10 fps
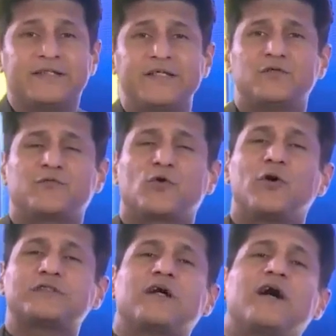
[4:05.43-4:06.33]
And these, of
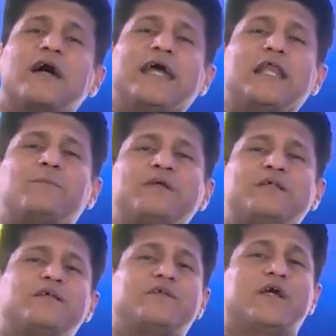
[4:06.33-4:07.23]
course, are
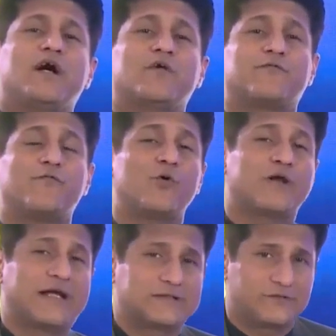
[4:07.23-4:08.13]

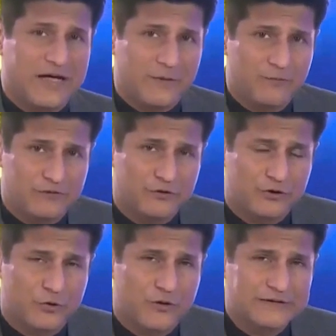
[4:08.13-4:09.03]
LPDDR4X RAM, which
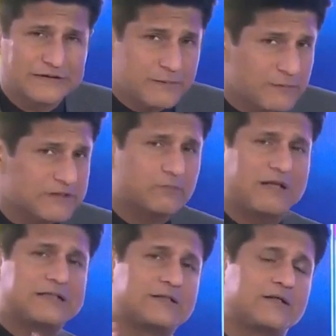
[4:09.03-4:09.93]
ensures seamless
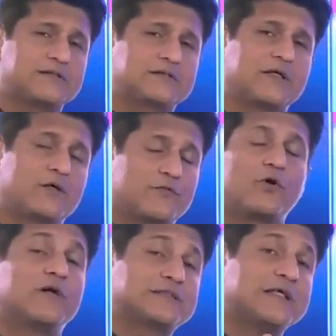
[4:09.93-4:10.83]
multitasking, and of
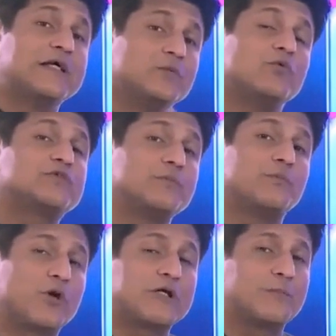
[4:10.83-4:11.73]
course, the most
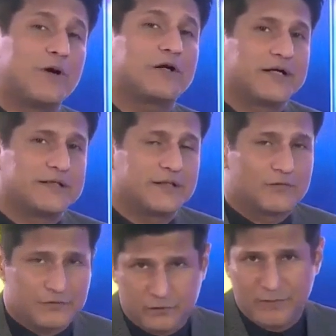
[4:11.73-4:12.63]
important part, I think,
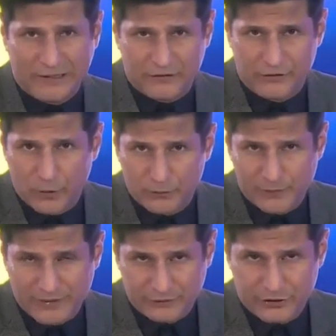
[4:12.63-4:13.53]
which is battery
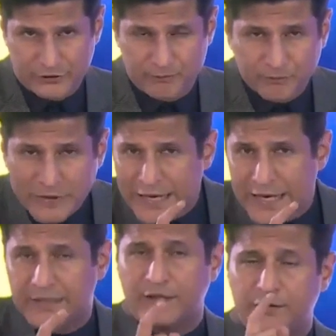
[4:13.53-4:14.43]
optimization.
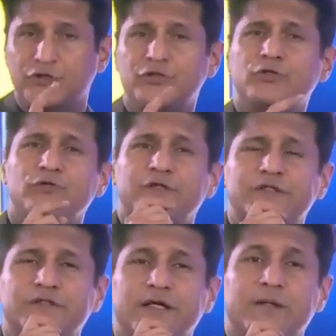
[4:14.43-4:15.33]
In addition to
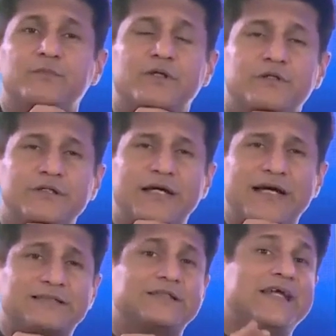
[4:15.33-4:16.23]
this, the M30
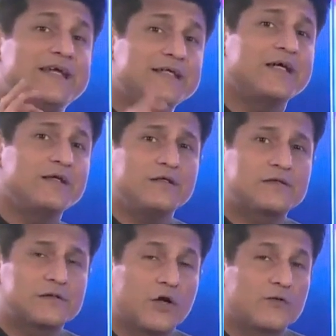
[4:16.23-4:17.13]
has a dedicated
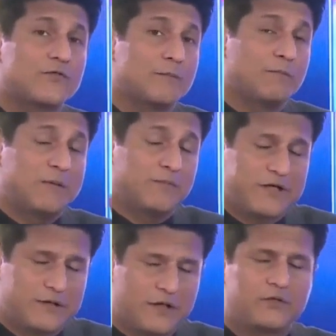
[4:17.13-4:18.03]
slot for
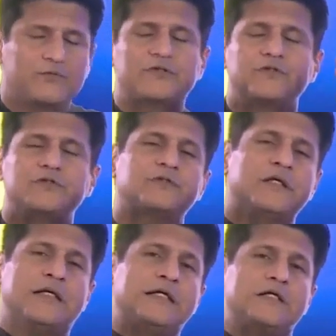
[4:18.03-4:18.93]
memory cards, which is
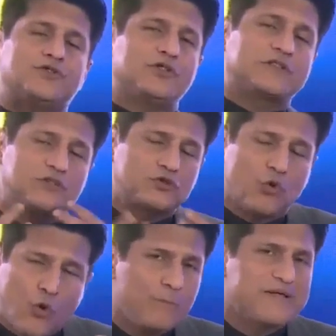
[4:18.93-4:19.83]
just
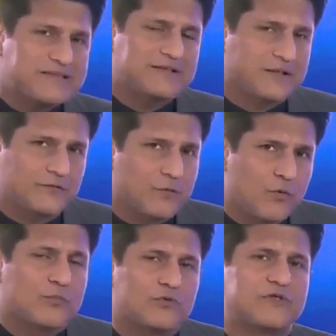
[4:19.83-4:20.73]
so missing from
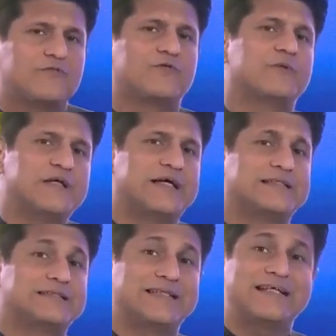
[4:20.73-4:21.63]
almost everybody
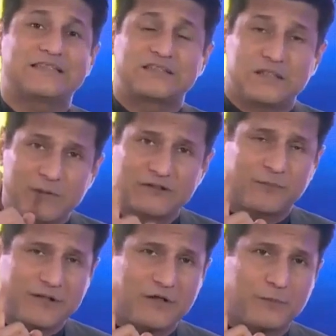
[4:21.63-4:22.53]
else, and that's
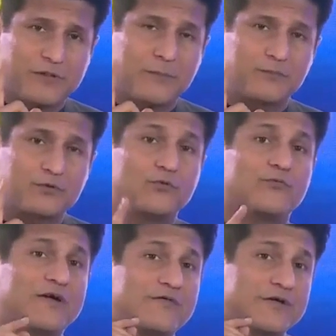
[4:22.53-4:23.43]
expendable up to
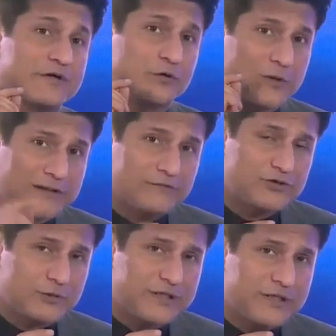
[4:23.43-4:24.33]
512
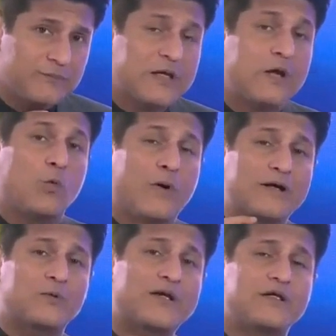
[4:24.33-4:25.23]
GB,
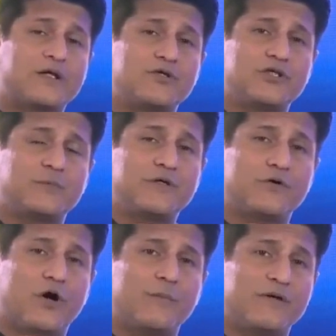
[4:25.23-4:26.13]
128 GB
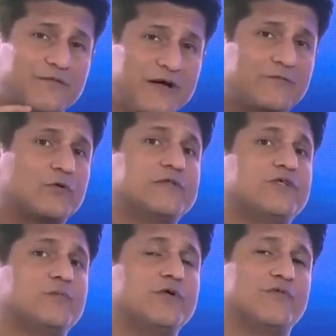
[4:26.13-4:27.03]
ROM, and
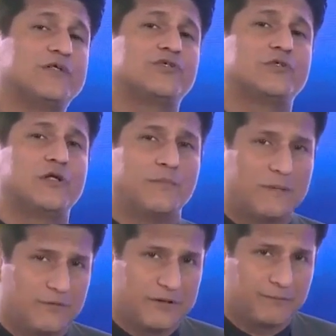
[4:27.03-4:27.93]
512 GB of additional
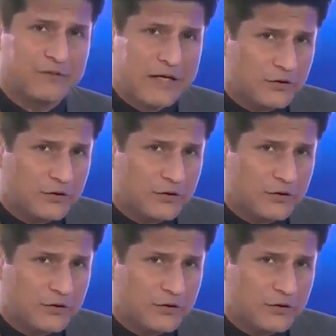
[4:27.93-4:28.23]
memory.